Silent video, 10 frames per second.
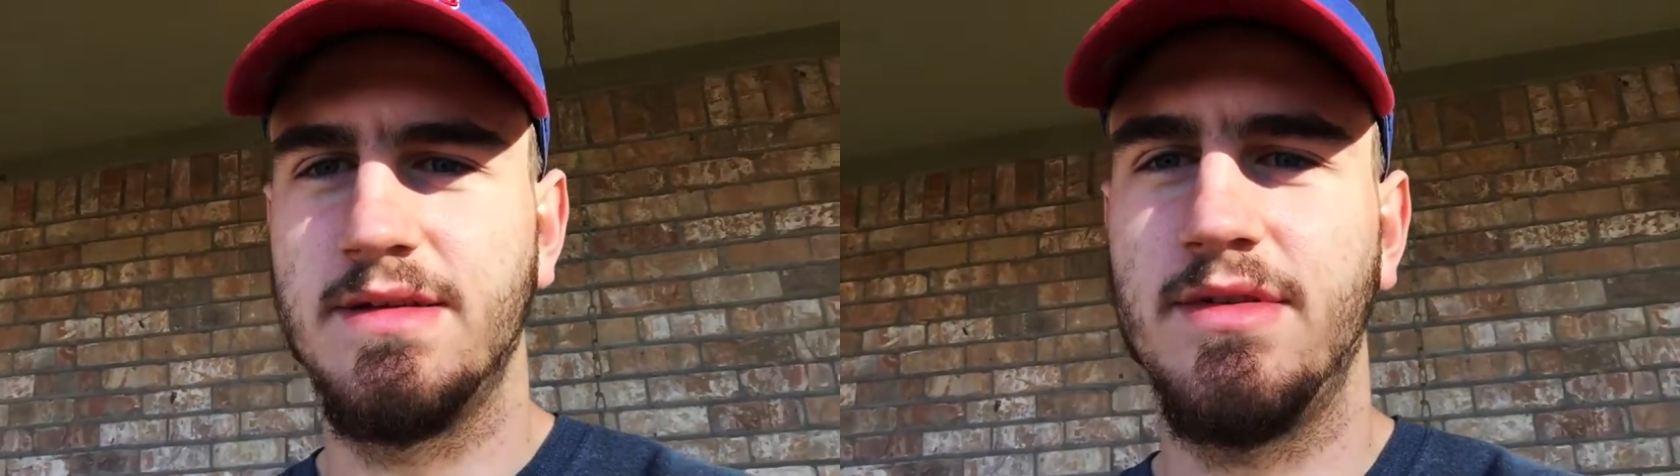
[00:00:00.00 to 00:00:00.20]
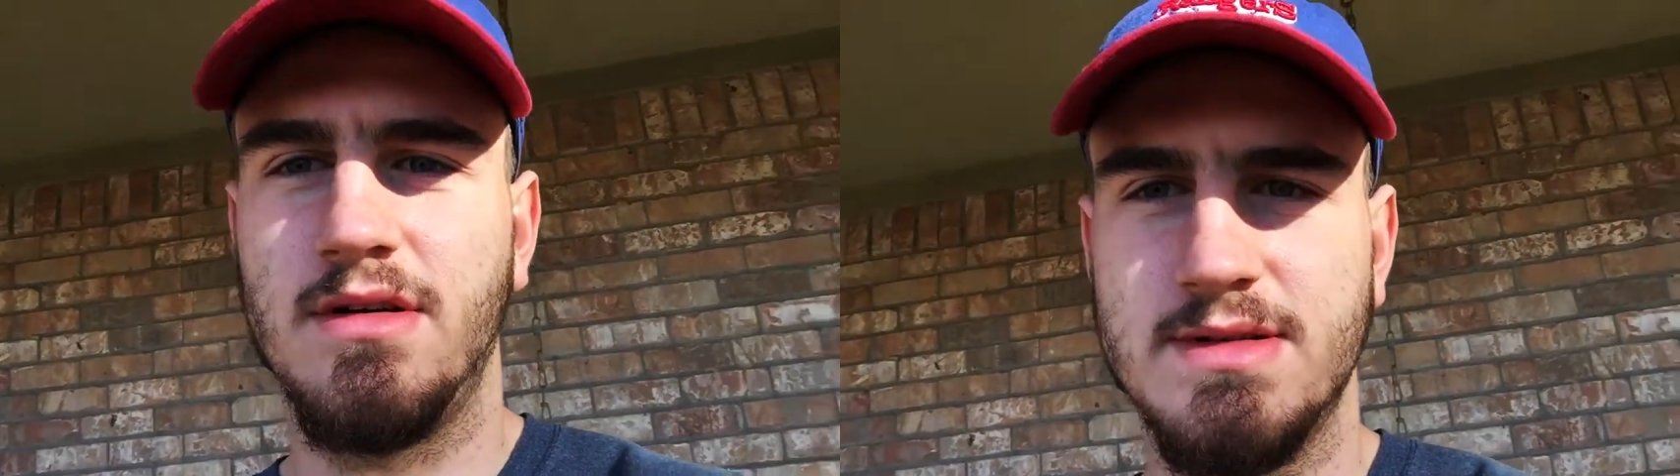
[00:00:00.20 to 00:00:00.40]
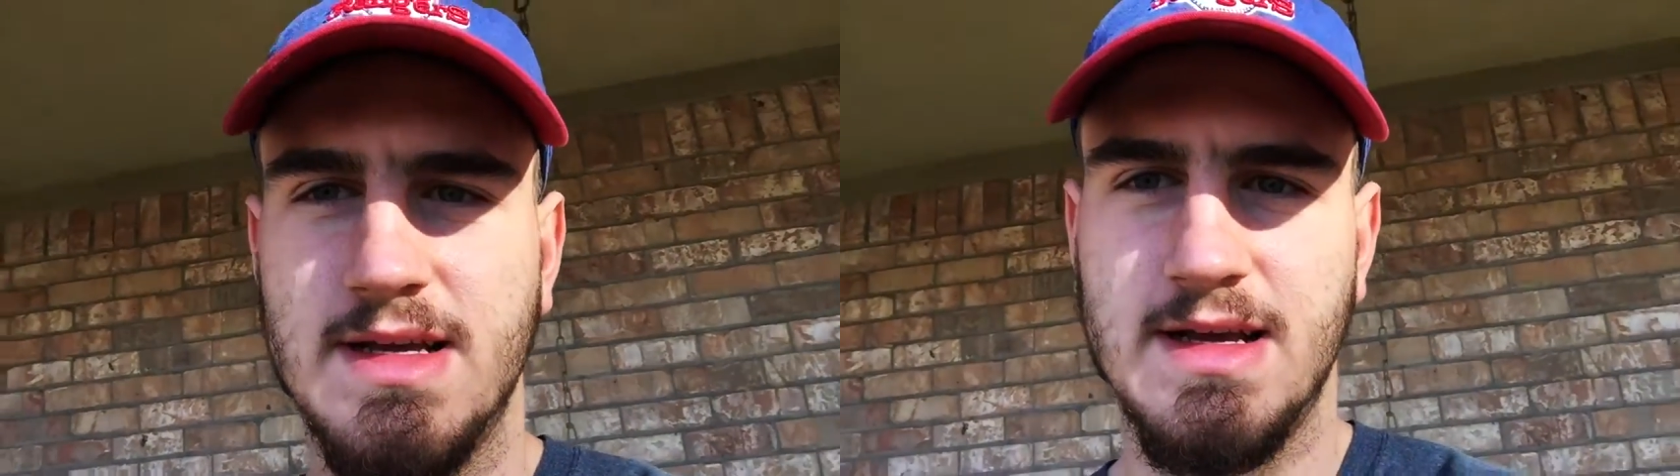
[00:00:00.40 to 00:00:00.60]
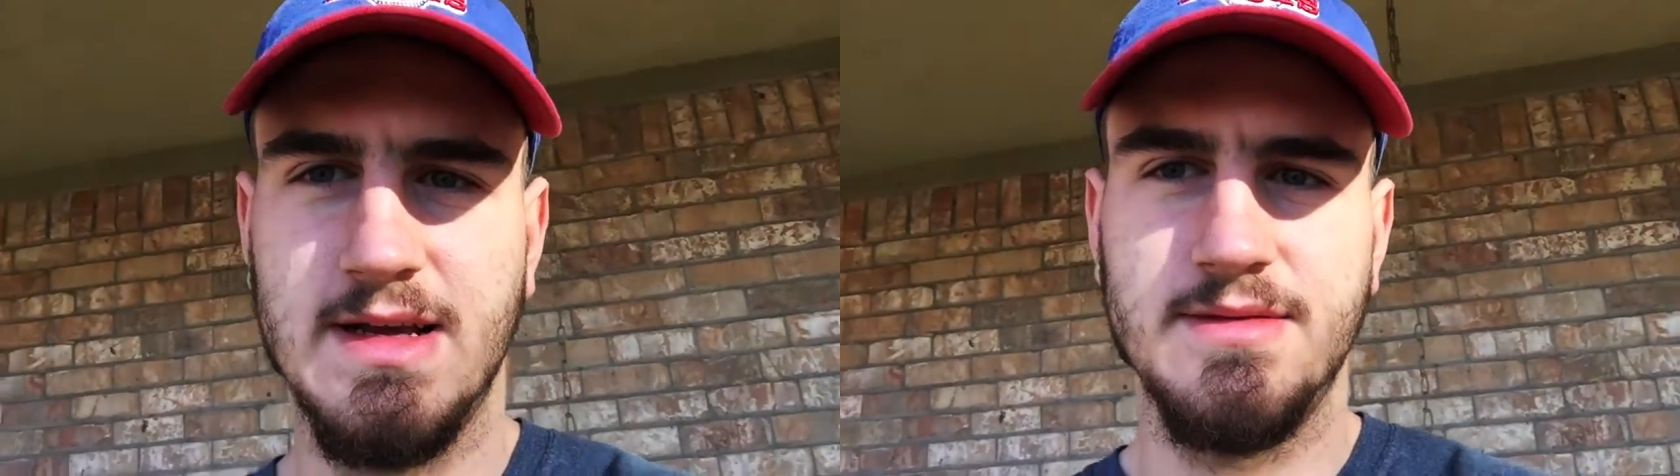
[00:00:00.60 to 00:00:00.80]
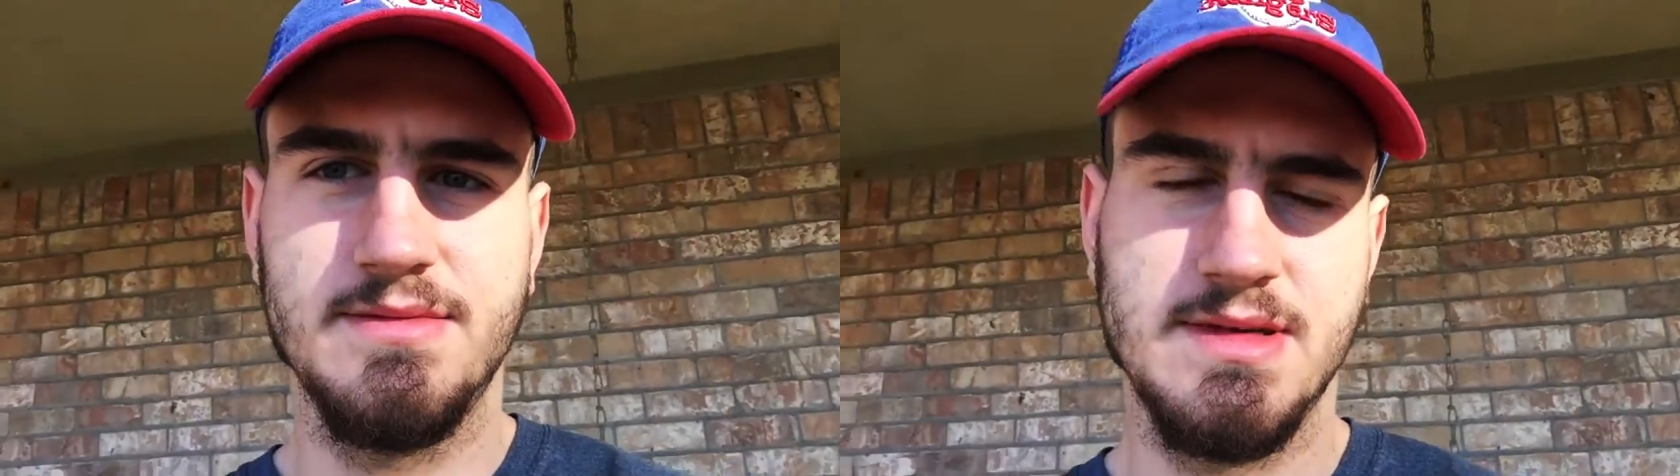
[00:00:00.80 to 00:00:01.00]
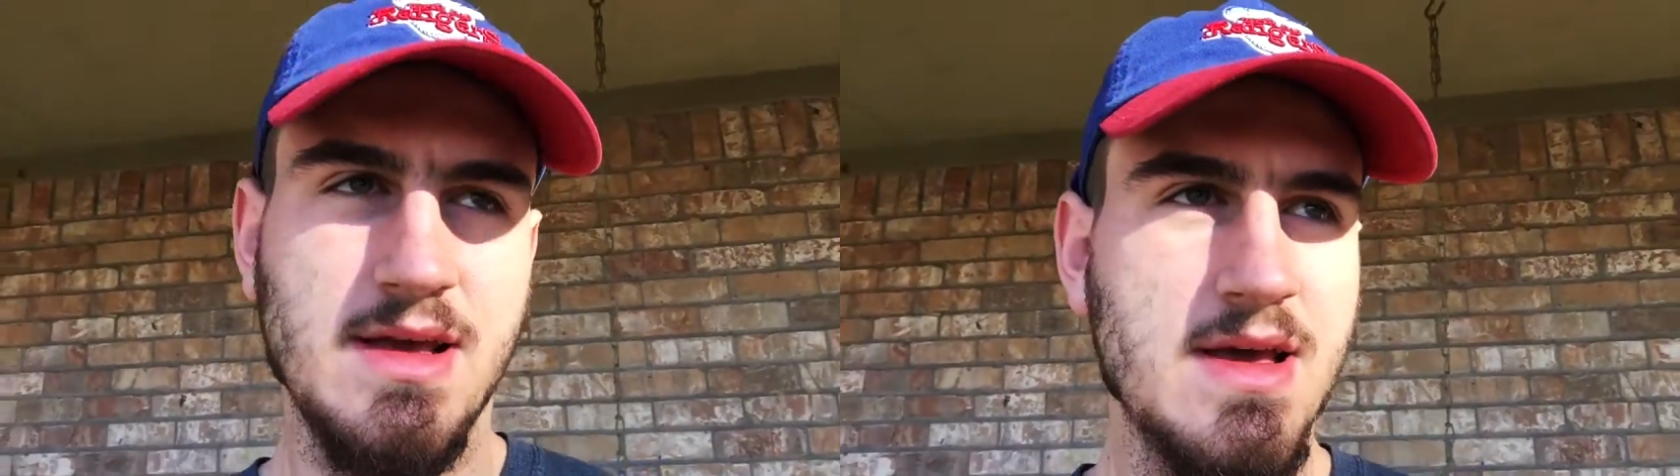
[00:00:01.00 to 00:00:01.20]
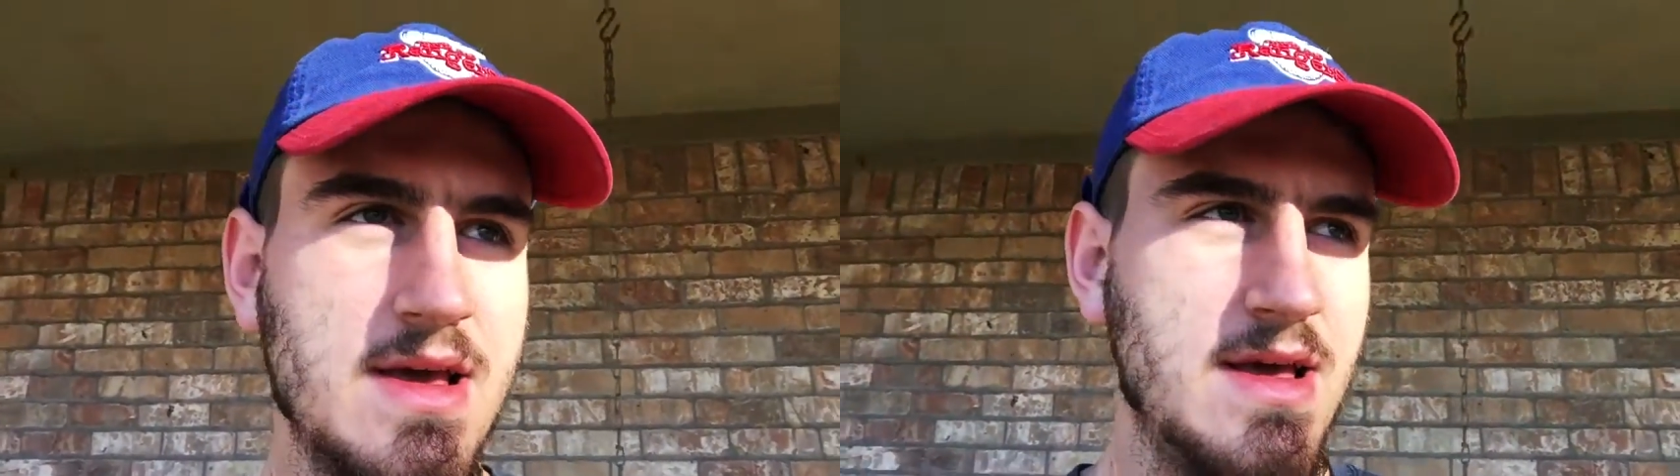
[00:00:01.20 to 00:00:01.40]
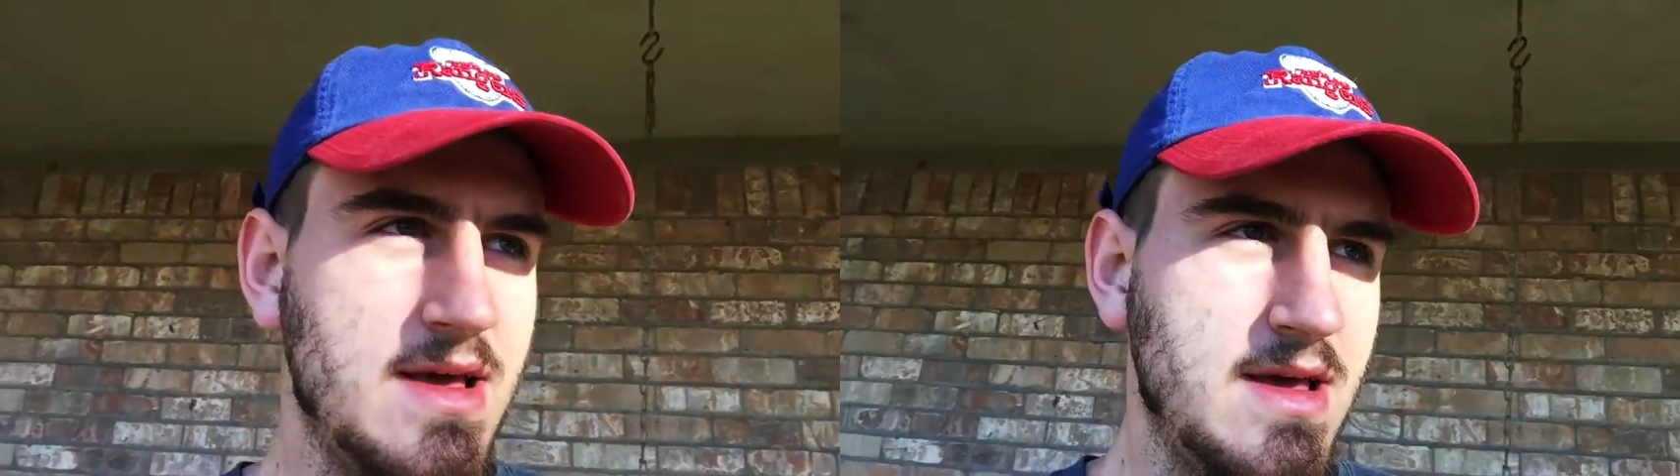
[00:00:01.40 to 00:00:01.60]
of all times
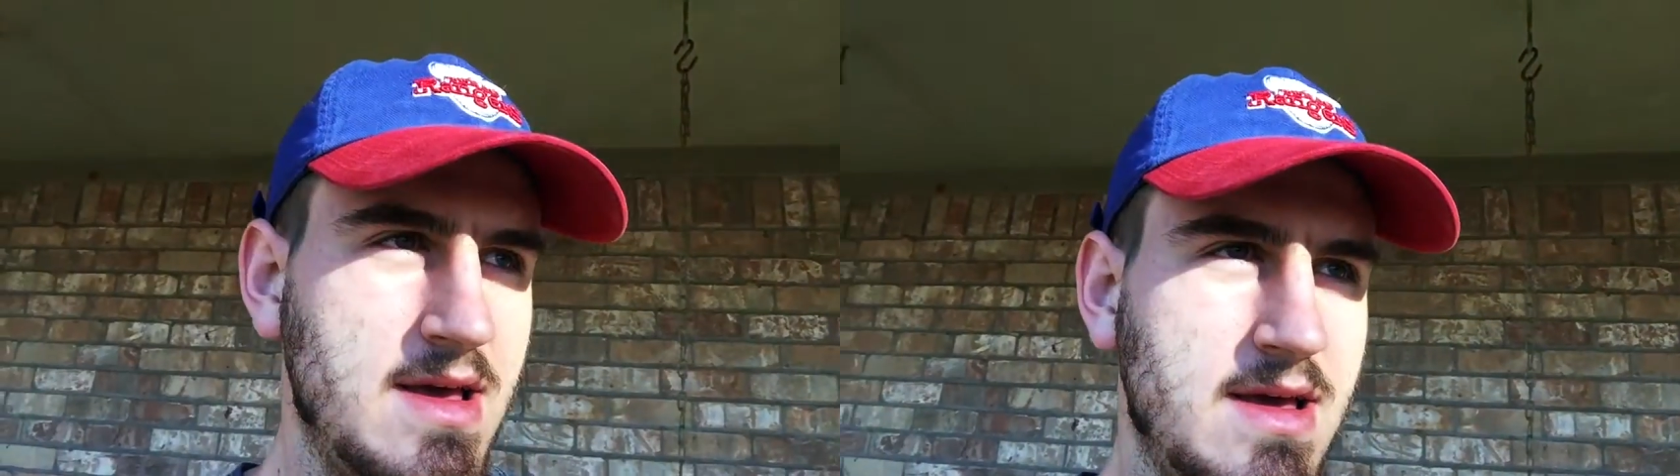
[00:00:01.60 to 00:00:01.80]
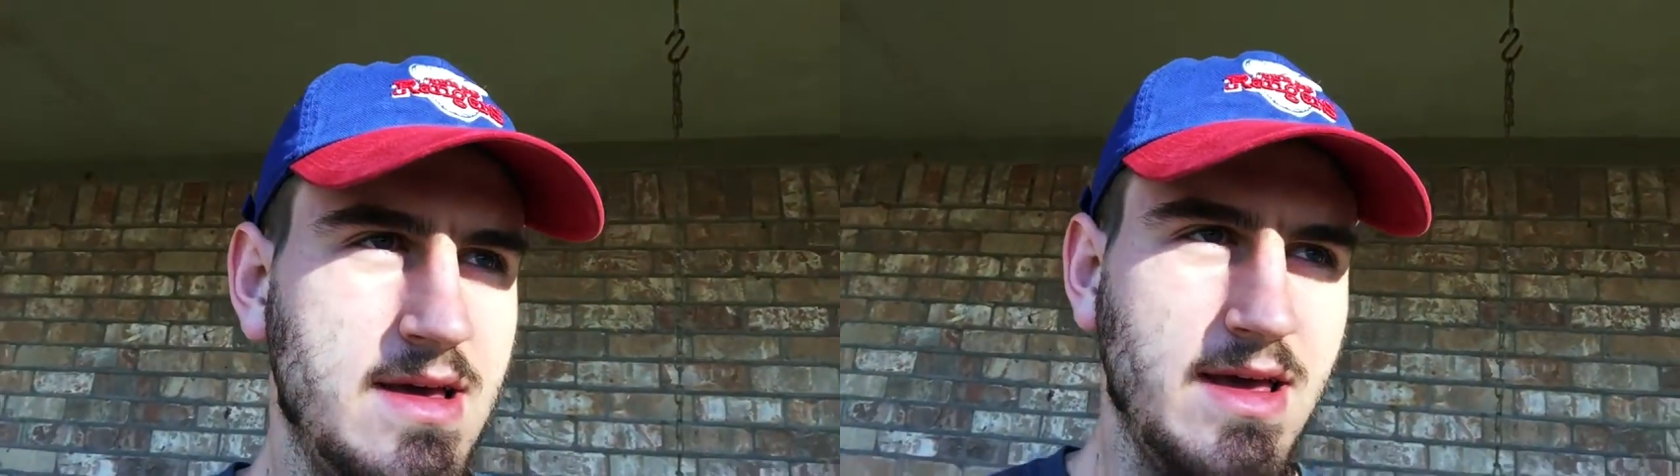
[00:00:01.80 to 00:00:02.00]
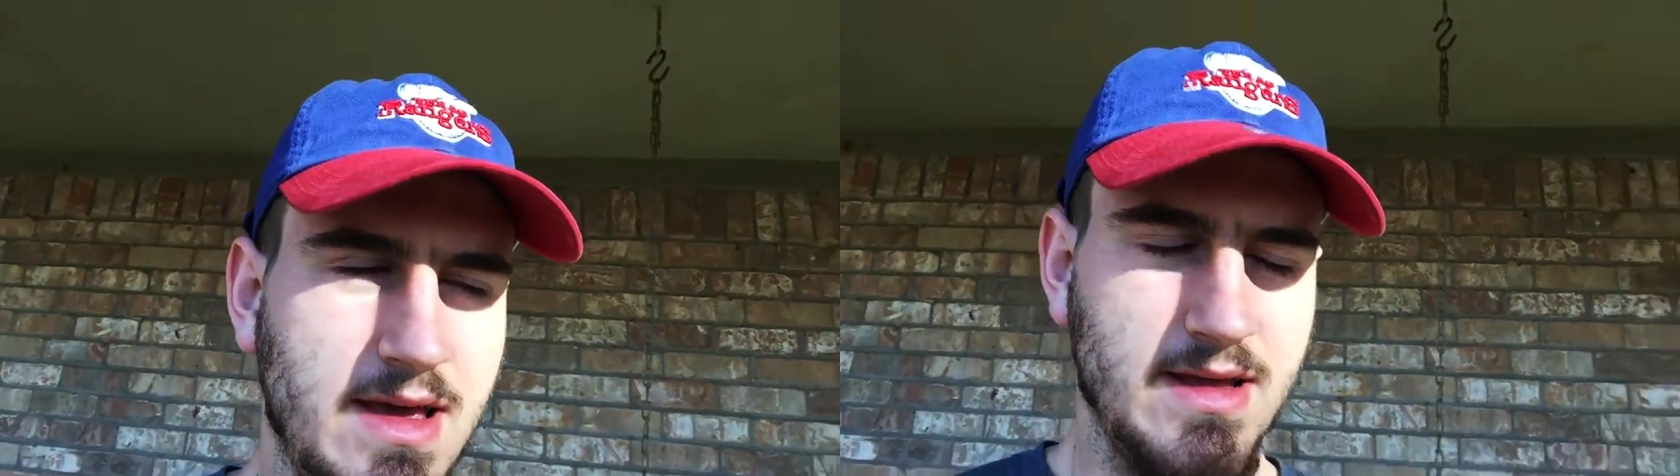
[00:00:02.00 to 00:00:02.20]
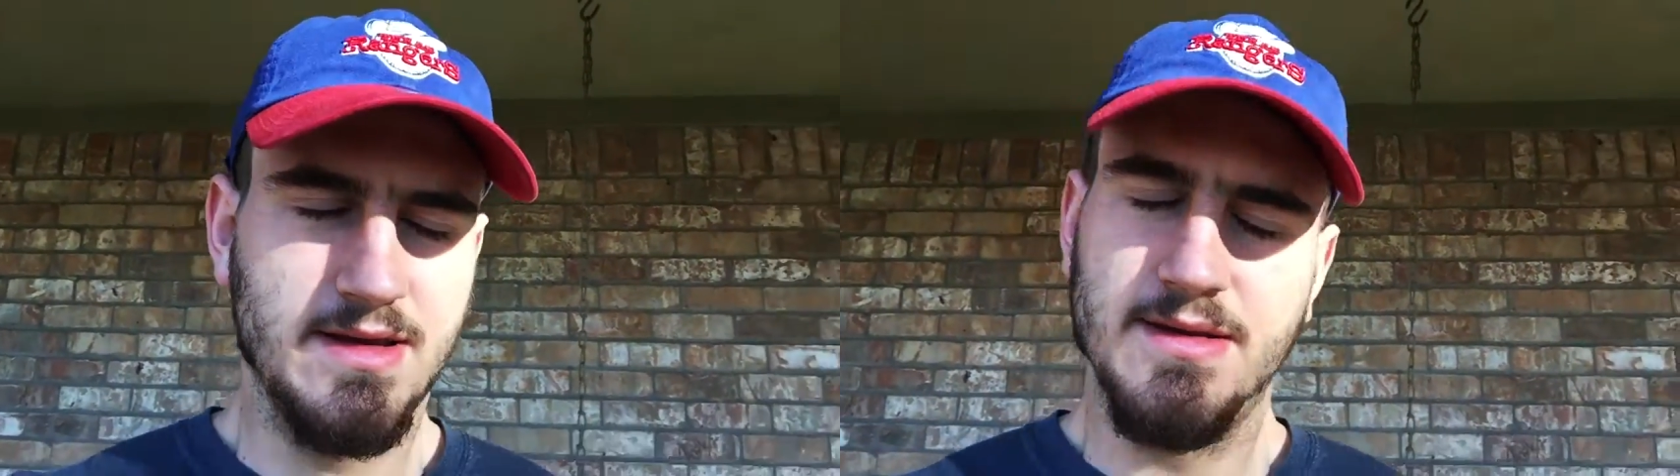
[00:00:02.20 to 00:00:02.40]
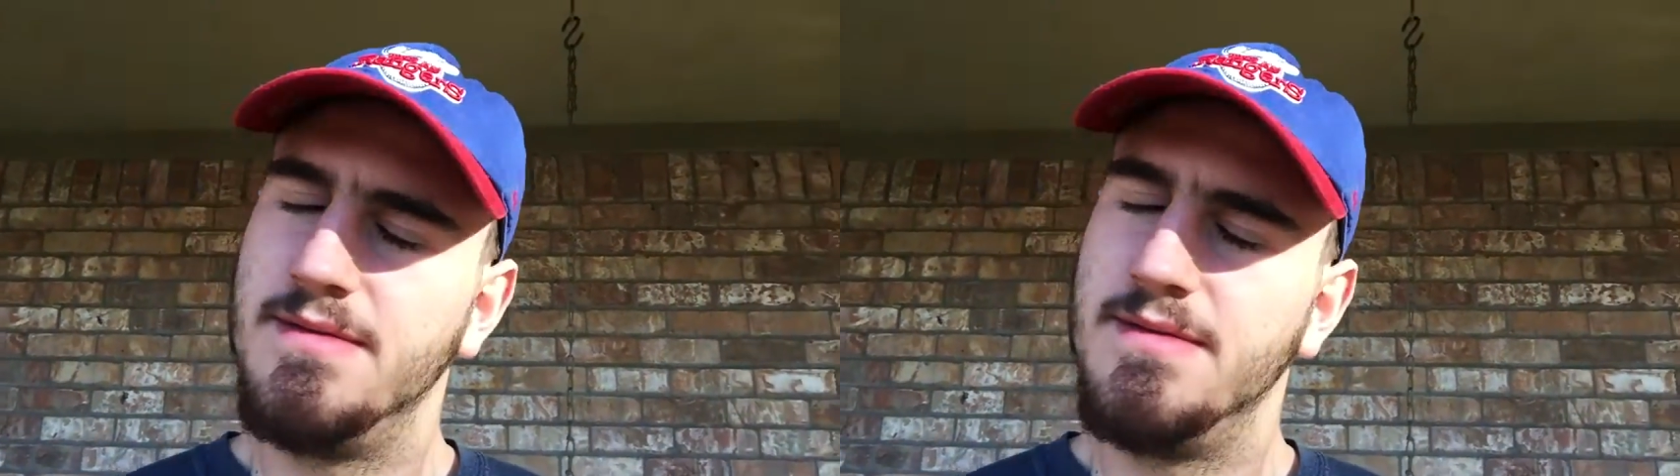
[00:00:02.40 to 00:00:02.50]
and